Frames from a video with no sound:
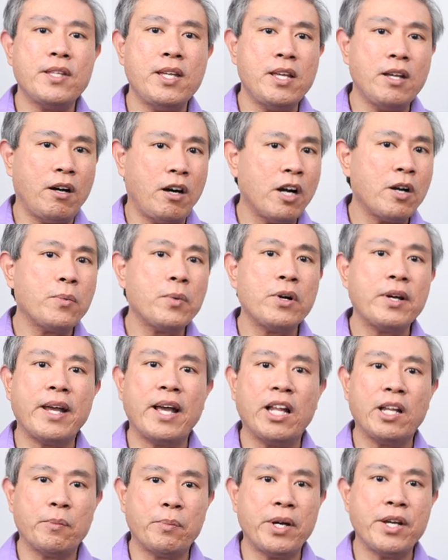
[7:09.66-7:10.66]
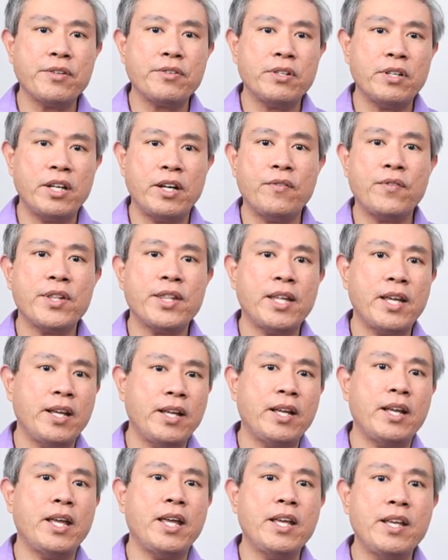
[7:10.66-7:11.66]
the hardware calibration and
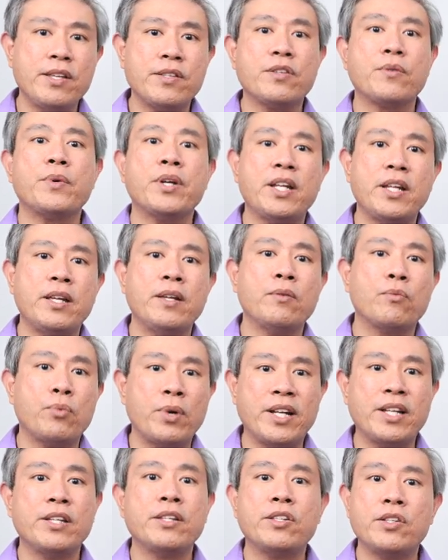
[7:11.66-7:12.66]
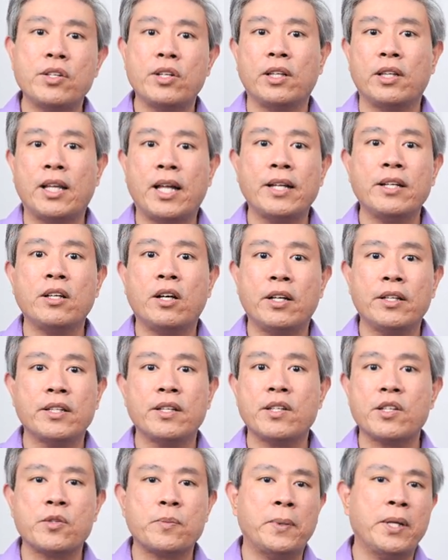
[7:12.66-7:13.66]
everything is already written to the LUT on
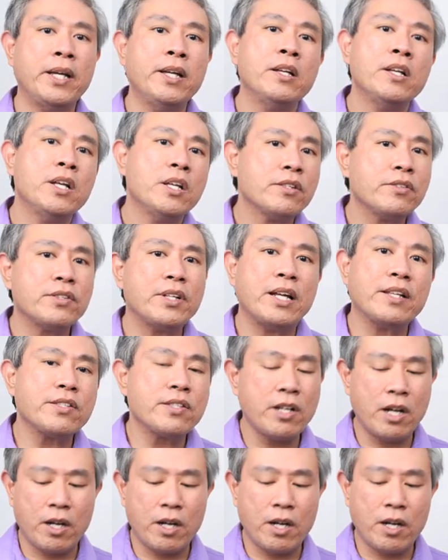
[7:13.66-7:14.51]
the display. So that's